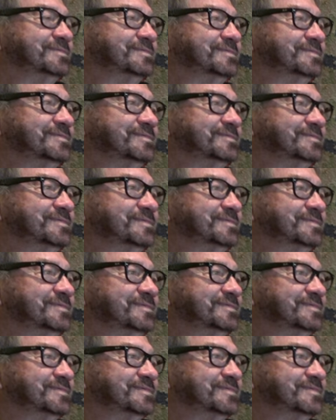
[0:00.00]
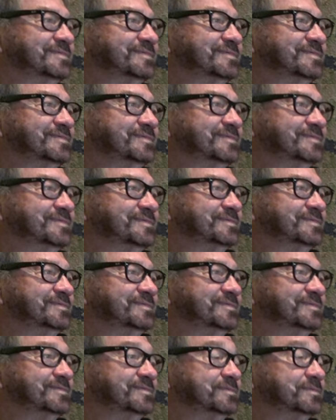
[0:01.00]

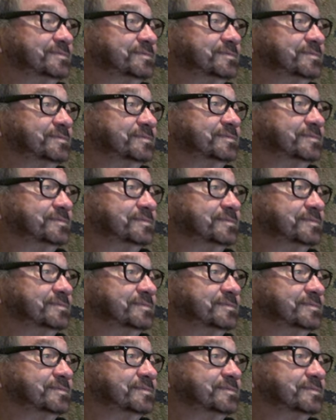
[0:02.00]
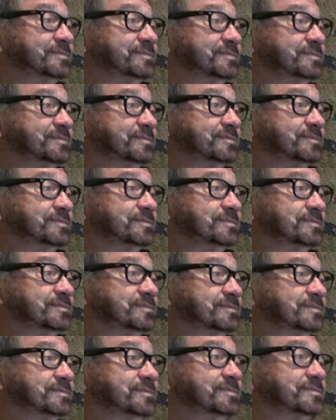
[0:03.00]

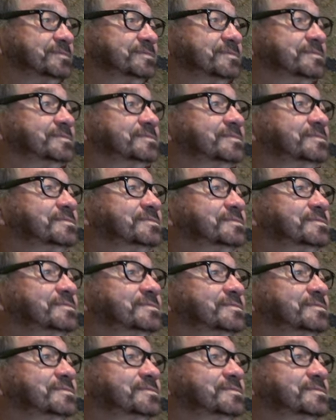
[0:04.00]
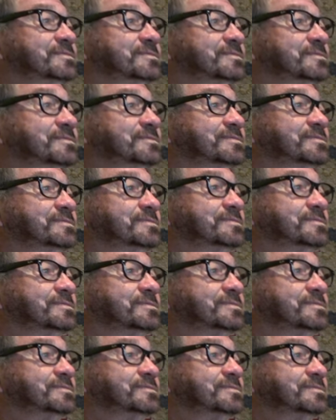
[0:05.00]

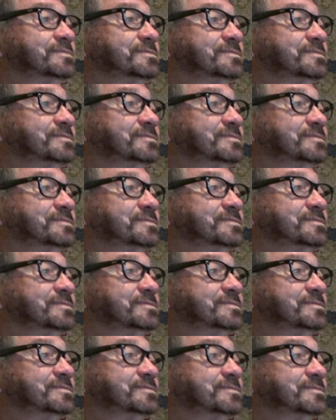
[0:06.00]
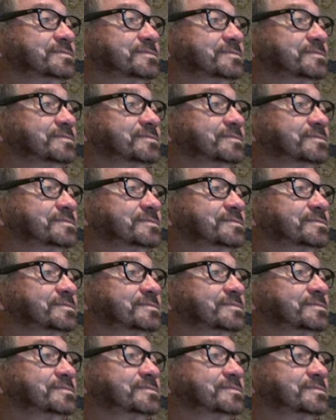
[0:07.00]
The person shown says nothing.